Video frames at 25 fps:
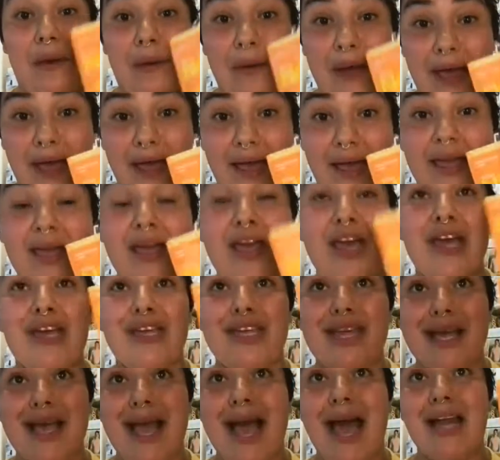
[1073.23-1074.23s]
okay?
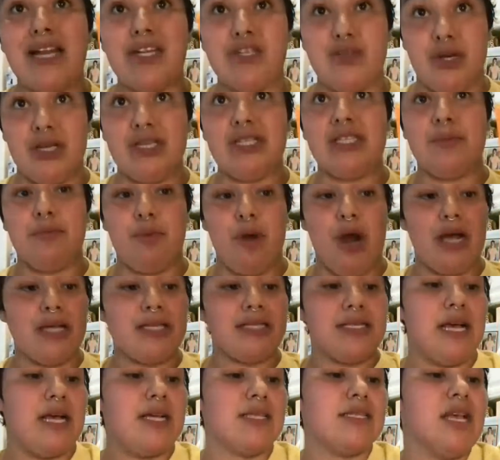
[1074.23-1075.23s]
You got to trust the
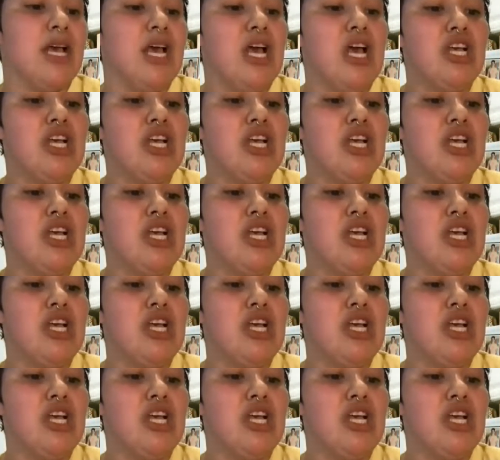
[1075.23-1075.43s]
process.